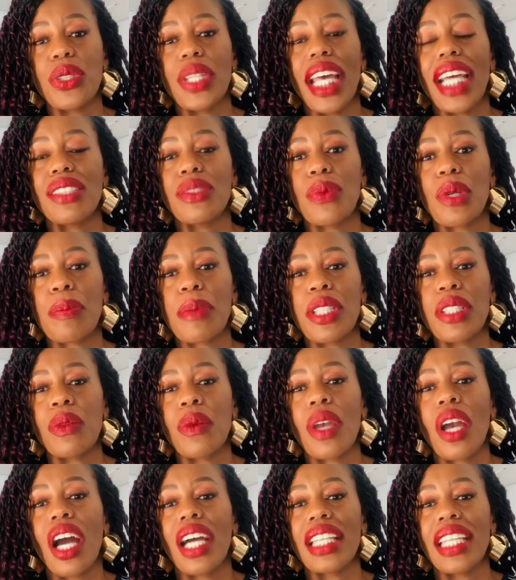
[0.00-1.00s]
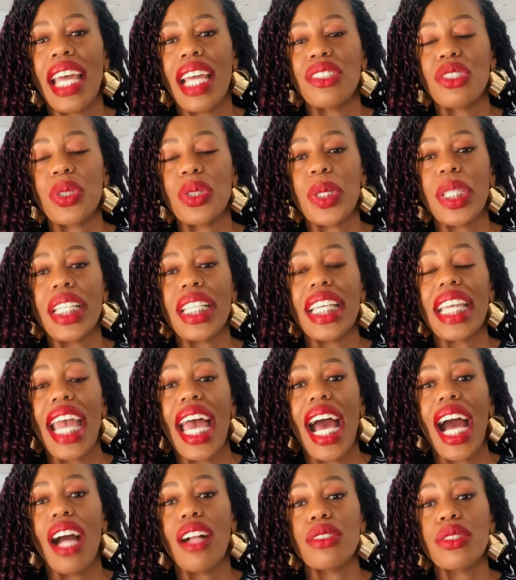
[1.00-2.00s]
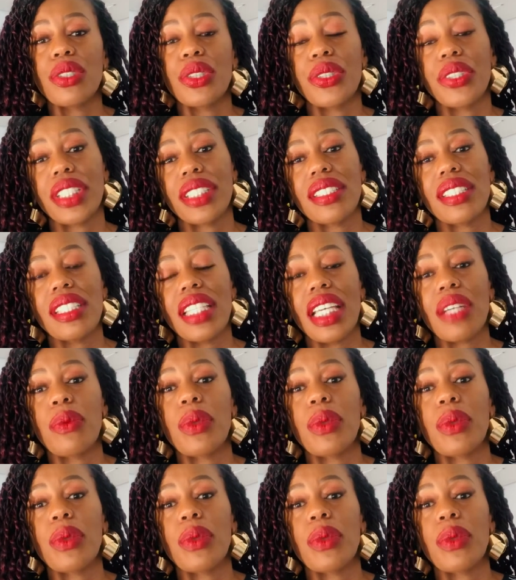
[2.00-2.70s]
As women, we are naturally altruistic.